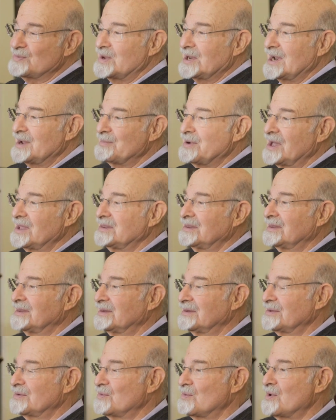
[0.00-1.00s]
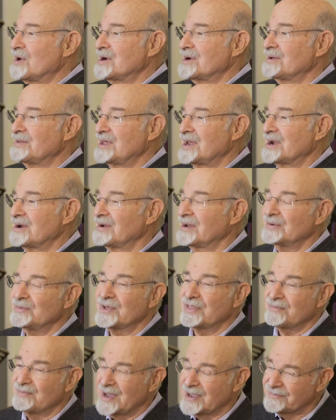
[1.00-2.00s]
when I'm on the water there and
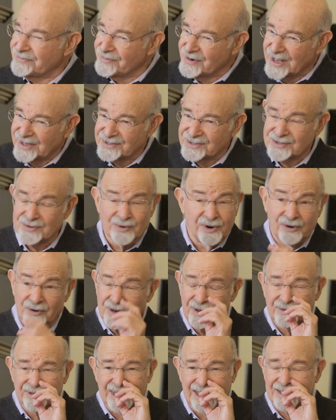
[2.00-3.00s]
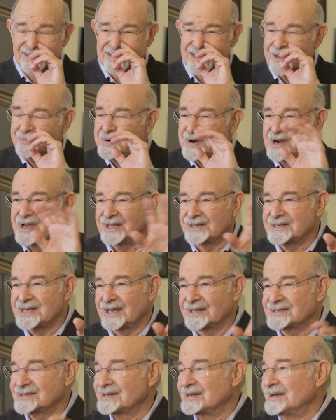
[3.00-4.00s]
with my friends who are all landscape
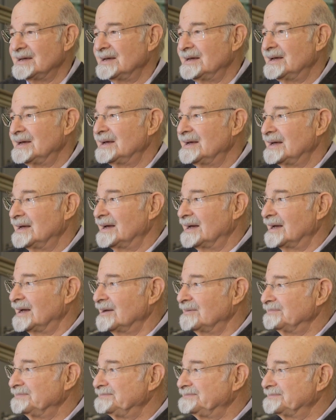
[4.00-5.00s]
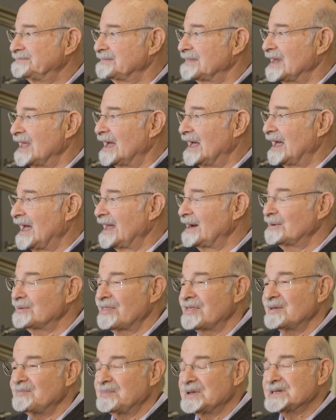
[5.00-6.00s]
architects, I
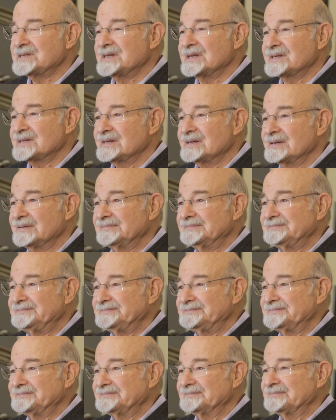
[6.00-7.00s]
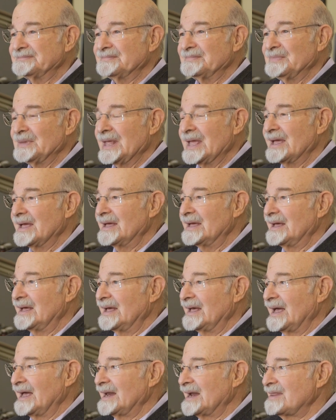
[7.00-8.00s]
don't think business.
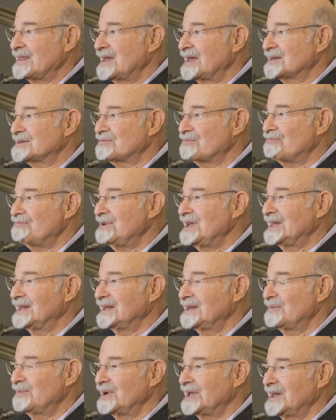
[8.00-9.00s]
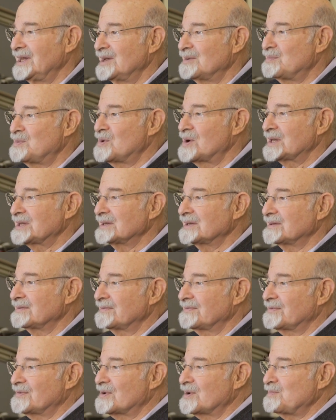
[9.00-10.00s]
And I think it's really, really important
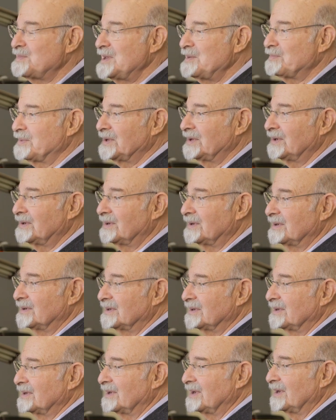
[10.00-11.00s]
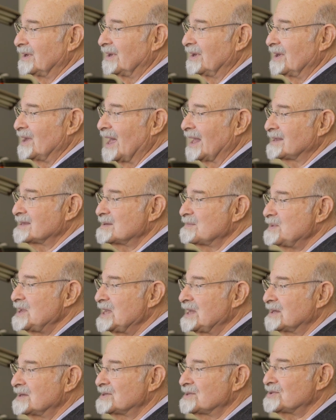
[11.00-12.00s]
for people not to
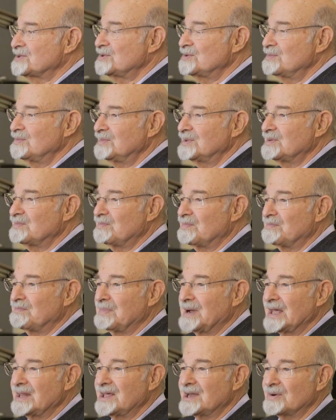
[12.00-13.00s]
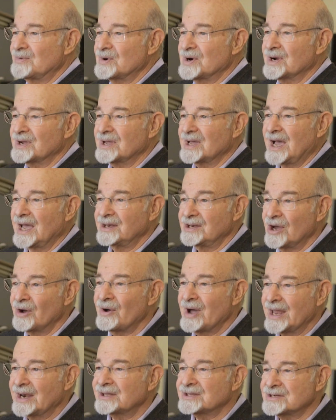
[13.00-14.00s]
be consumed by their work. I
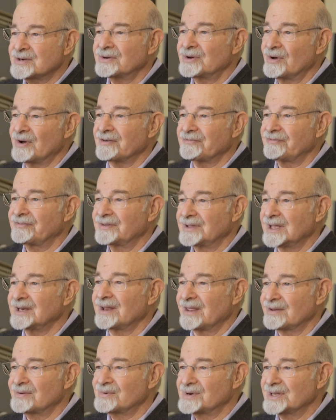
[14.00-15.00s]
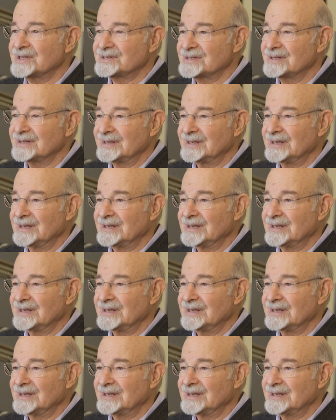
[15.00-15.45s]
know how to turn off, in other words.